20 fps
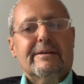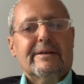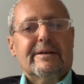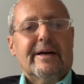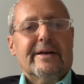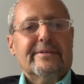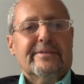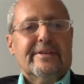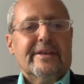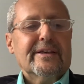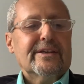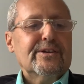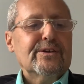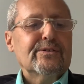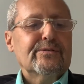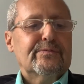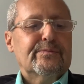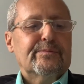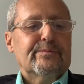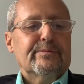I think
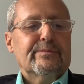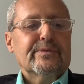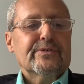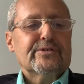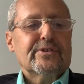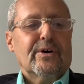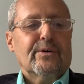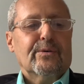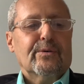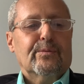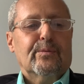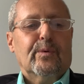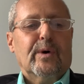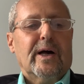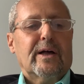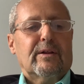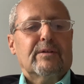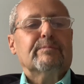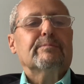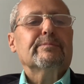you've so
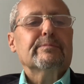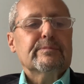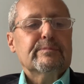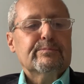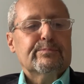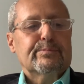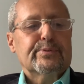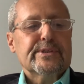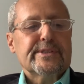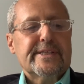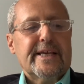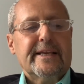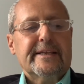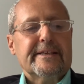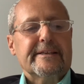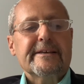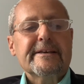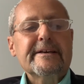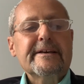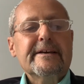well
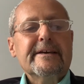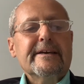presented.